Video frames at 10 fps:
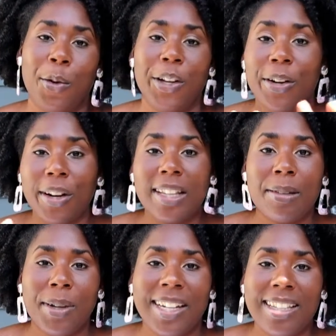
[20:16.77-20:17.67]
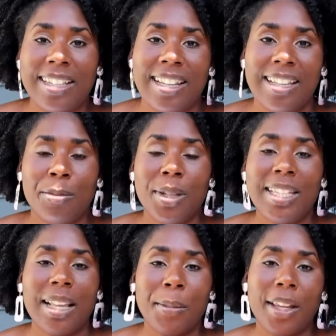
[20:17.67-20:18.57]
or your experiences,
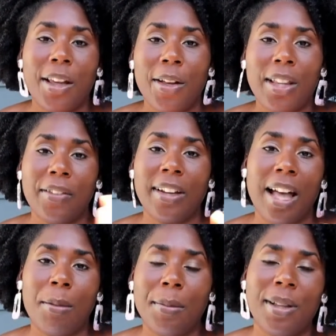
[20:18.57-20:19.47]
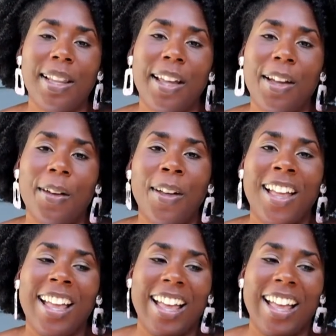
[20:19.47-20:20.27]
please let me know. Leave a comment below,